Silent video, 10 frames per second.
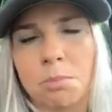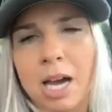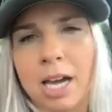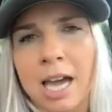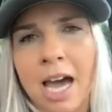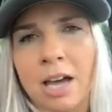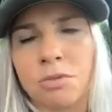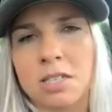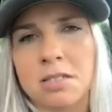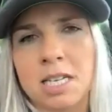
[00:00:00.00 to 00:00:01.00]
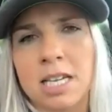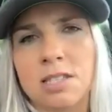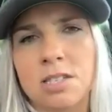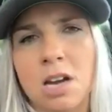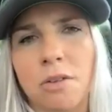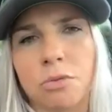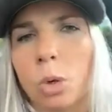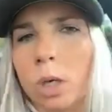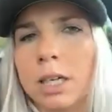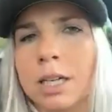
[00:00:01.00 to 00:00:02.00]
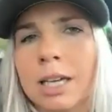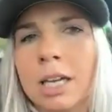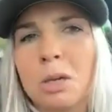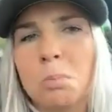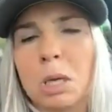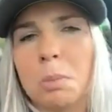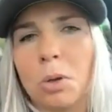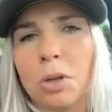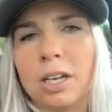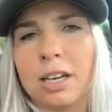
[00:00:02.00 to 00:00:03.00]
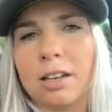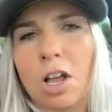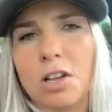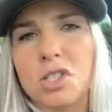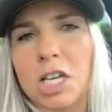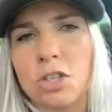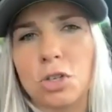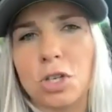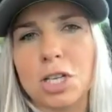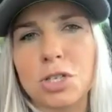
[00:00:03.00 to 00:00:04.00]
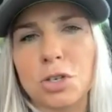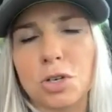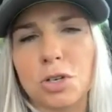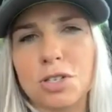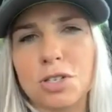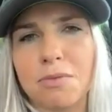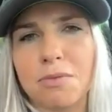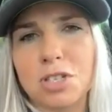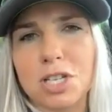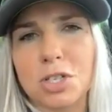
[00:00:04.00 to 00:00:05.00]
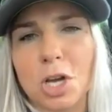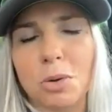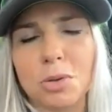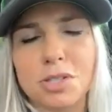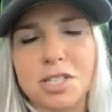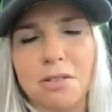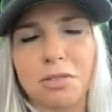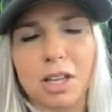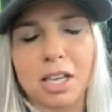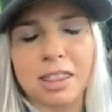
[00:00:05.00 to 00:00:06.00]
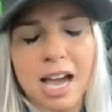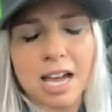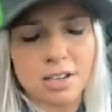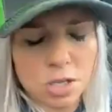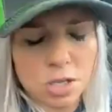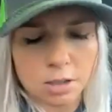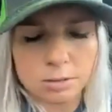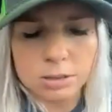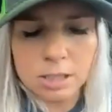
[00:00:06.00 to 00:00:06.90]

my advocacy it's not for people in los angeles or san francisco and stuff like that so